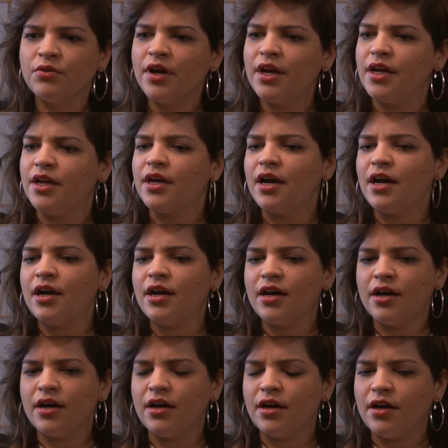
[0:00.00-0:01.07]
great.
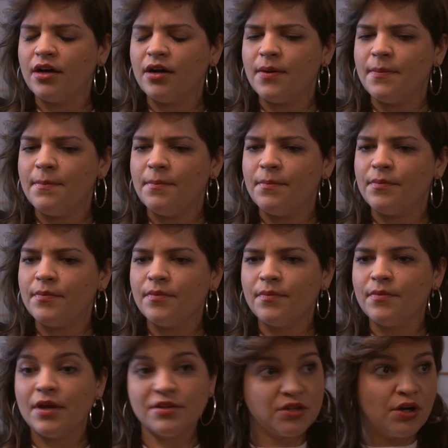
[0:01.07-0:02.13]

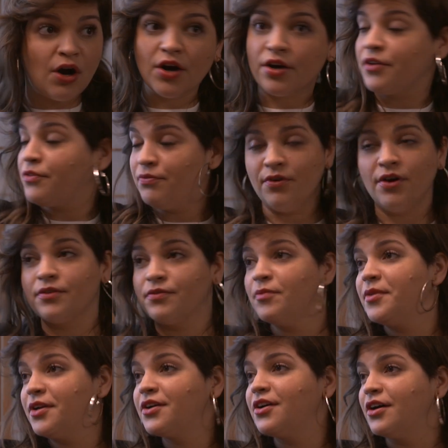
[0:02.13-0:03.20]
It's hard as fuck for
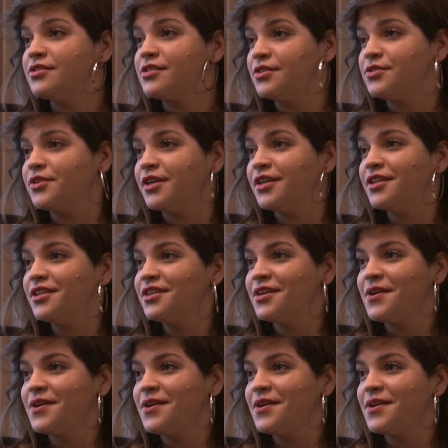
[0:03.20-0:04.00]
me to concentrate.